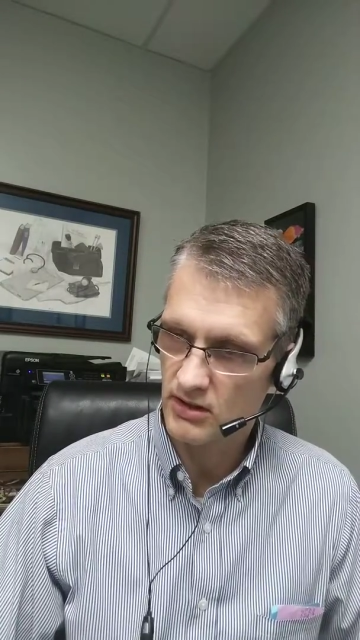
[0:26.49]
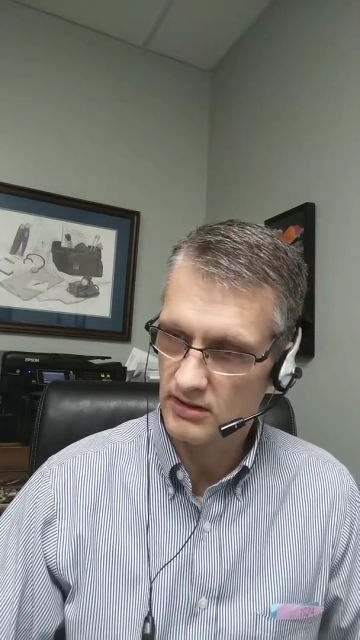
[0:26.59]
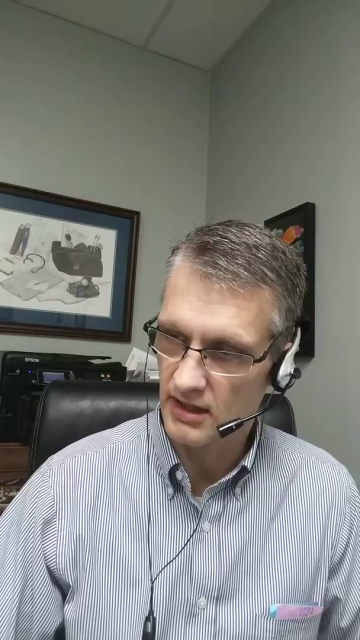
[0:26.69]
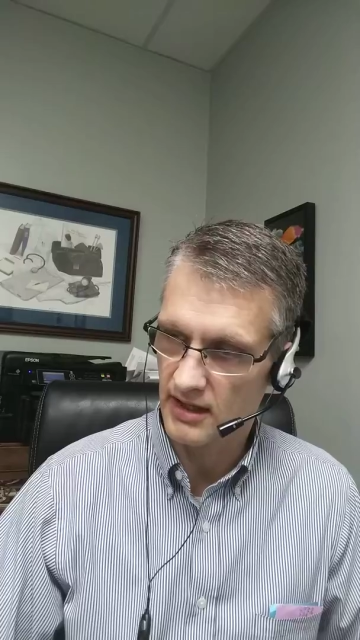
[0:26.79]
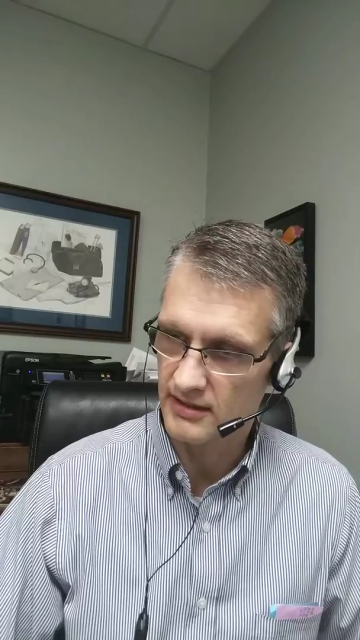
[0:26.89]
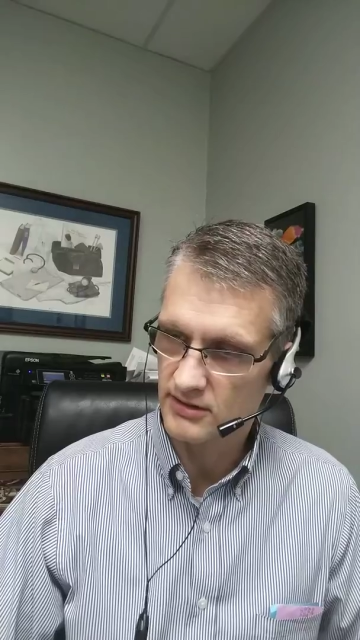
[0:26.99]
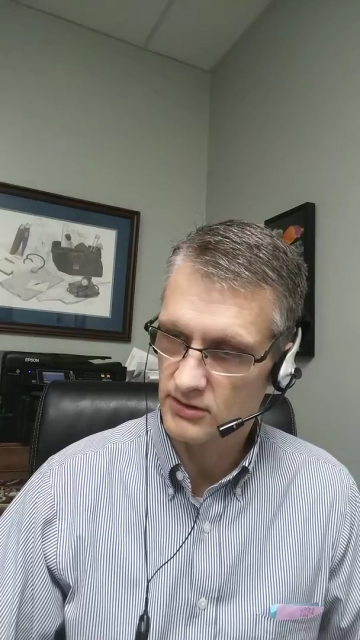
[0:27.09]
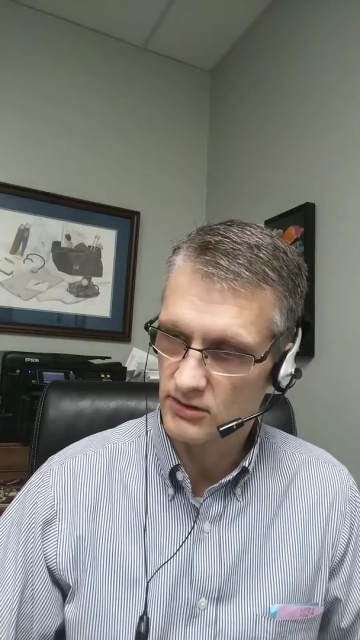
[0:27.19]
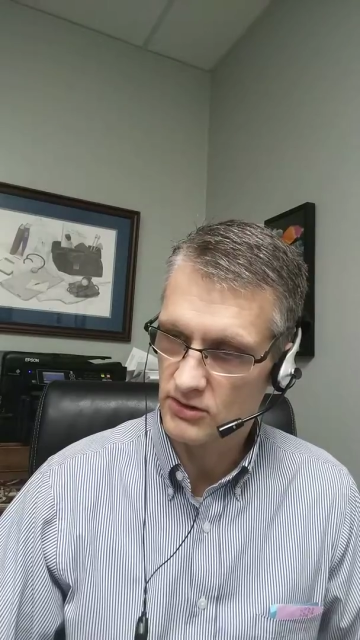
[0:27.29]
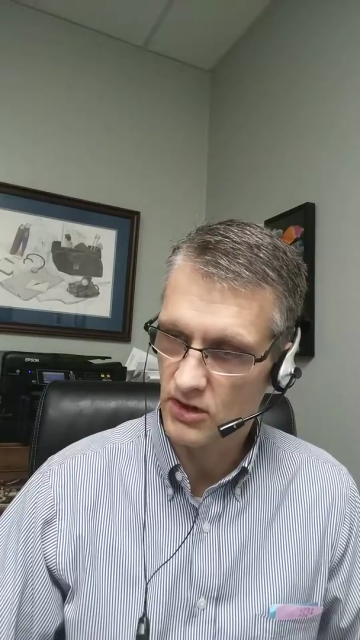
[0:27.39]
online
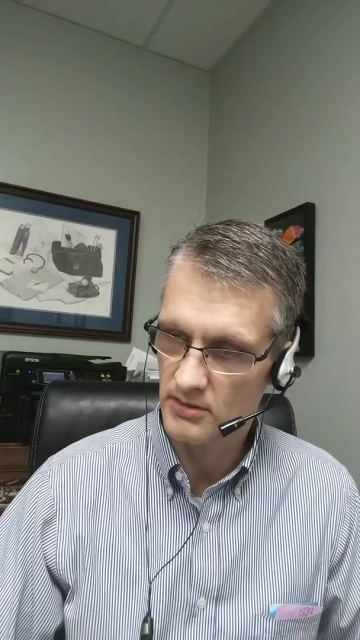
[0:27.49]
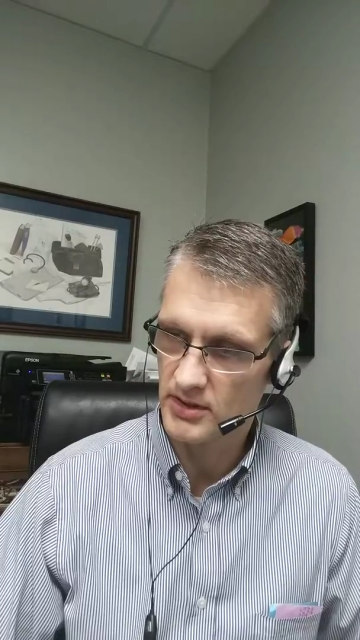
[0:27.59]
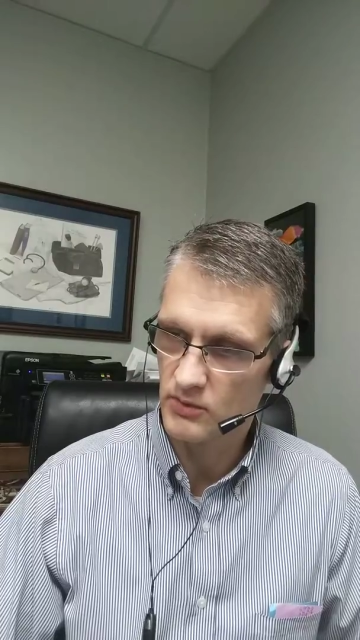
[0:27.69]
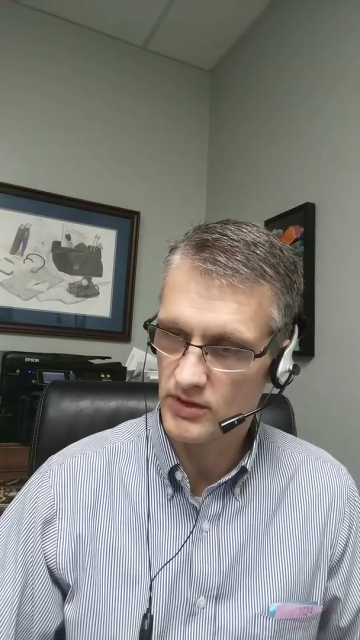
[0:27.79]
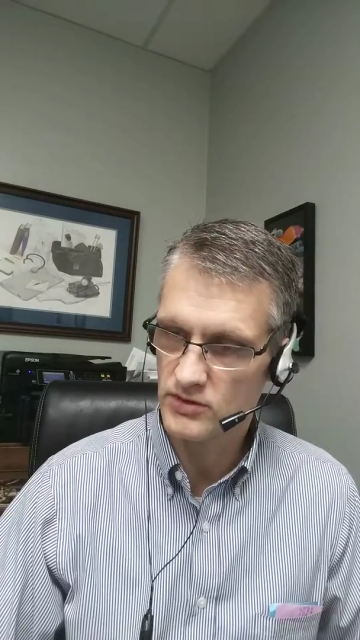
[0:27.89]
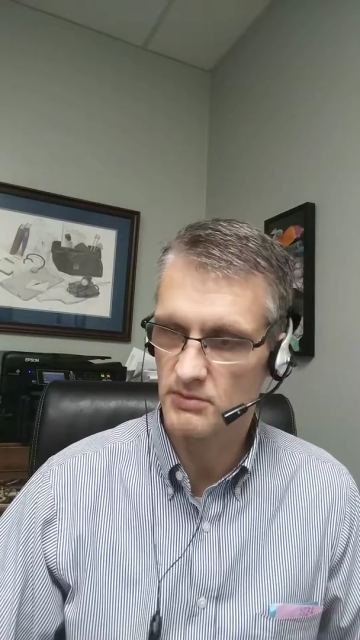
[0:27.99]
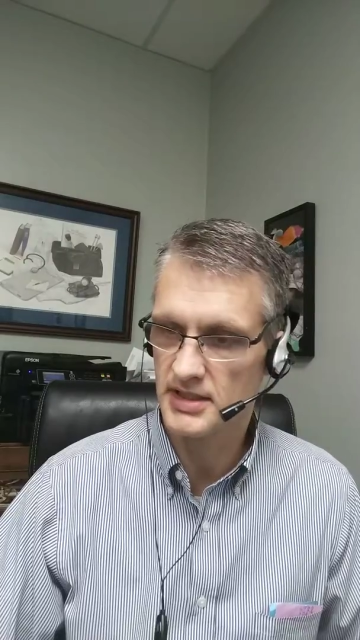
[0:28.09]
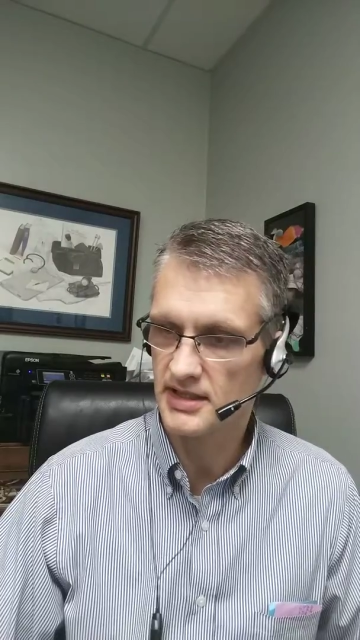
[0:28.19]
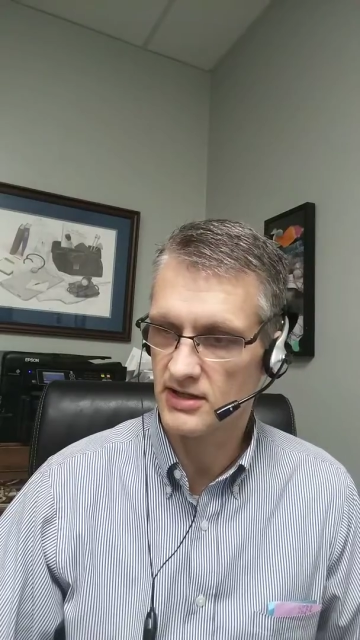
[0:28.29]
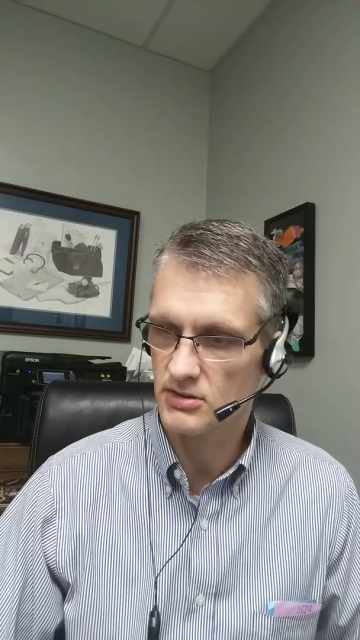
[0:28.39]
to determine which
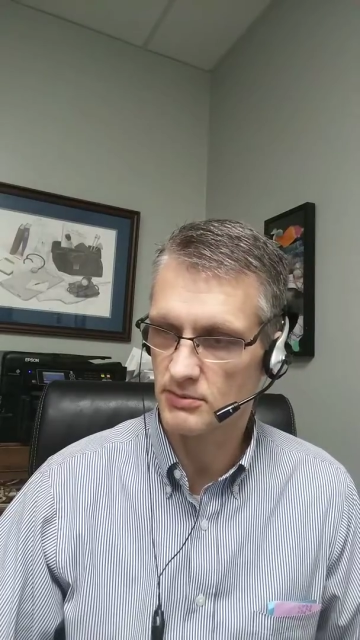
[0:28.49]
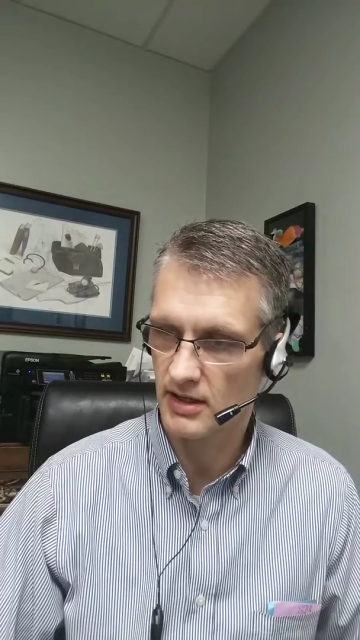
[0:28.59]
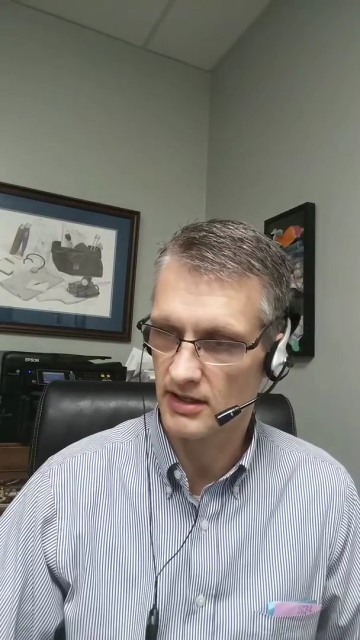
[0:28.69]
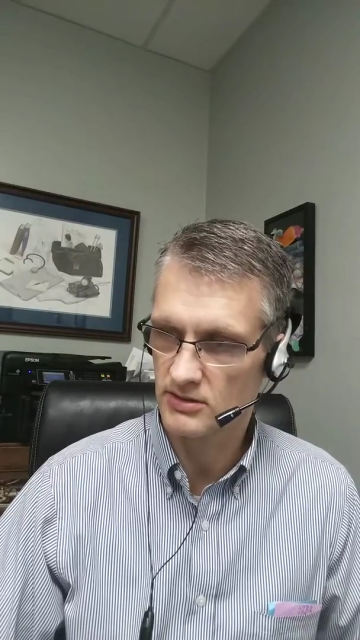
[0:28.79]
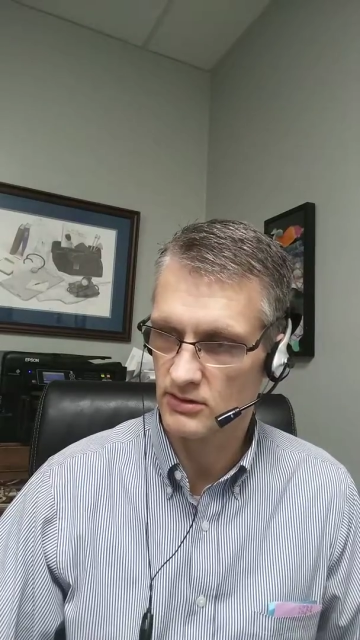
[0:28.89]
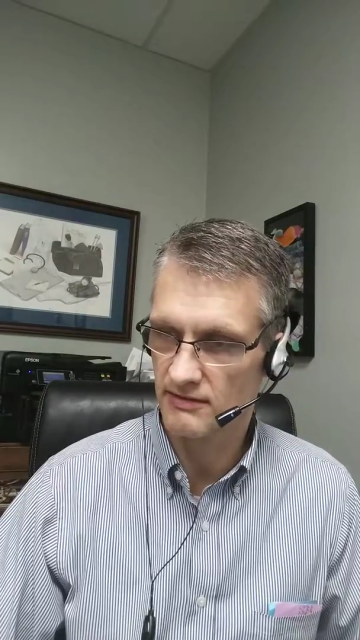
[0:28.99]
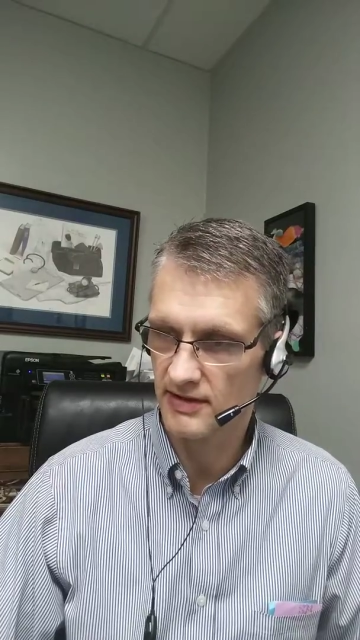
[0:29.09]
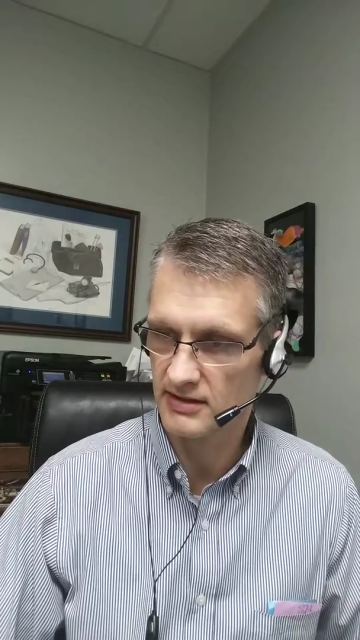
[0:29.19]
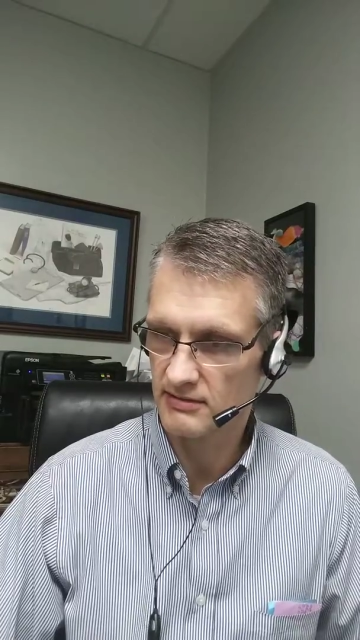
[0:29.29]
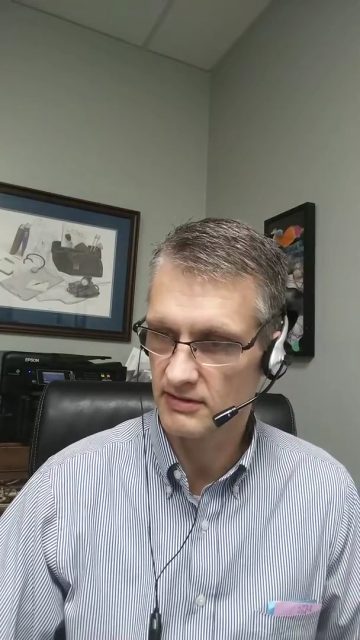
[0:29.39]
remediation products are
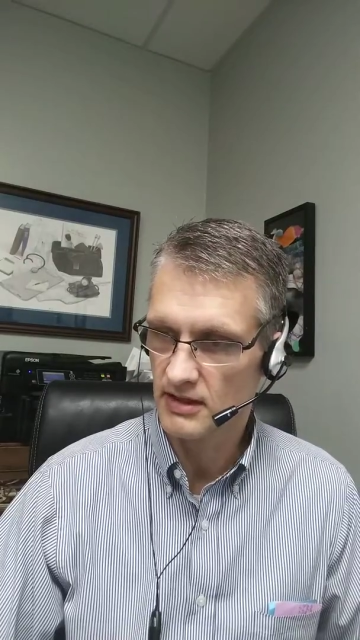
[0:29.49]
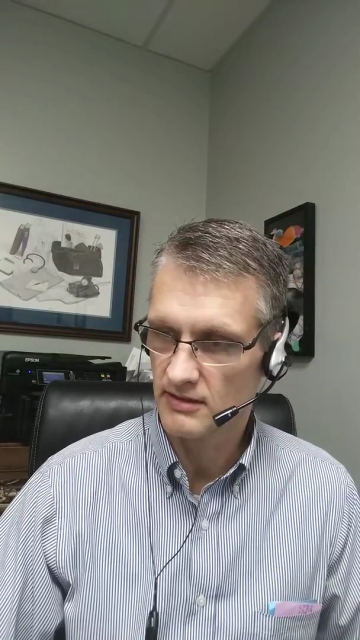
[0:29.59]
effective